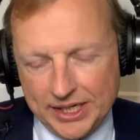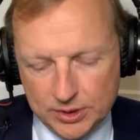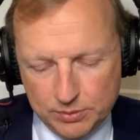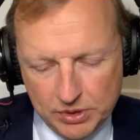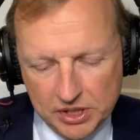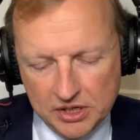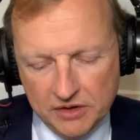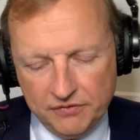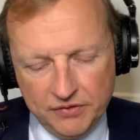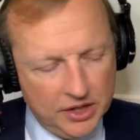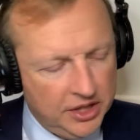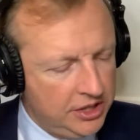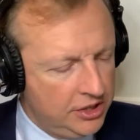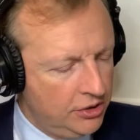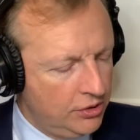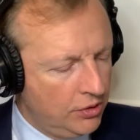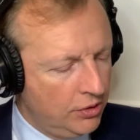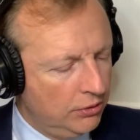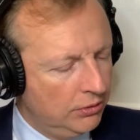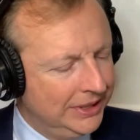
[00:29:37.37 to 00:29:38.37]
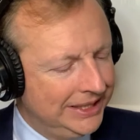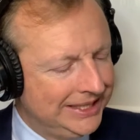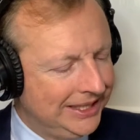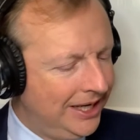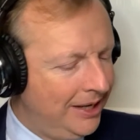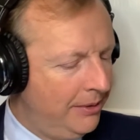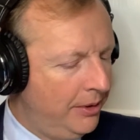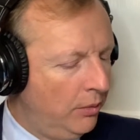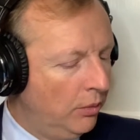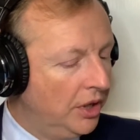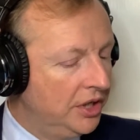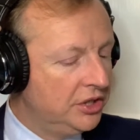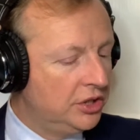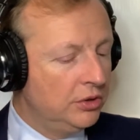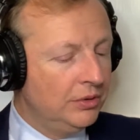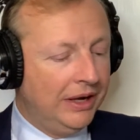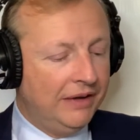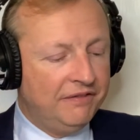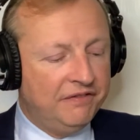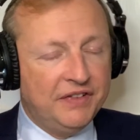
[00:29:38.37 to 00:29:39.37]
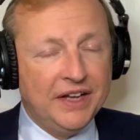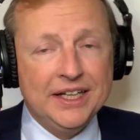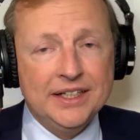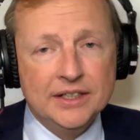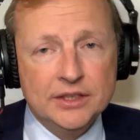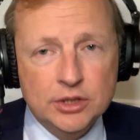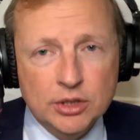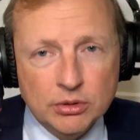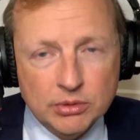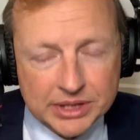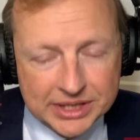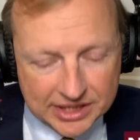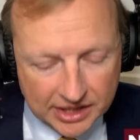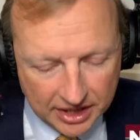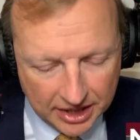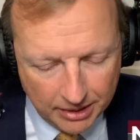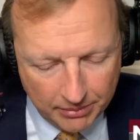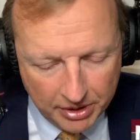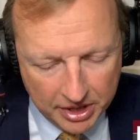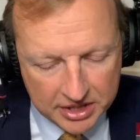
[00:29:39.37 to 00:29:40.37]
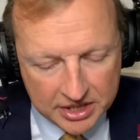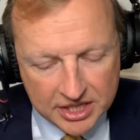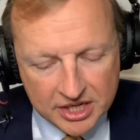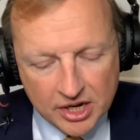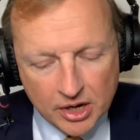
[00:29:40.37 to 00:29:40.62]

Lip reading: Speaking of funding your retirement, once you have funded your retirement,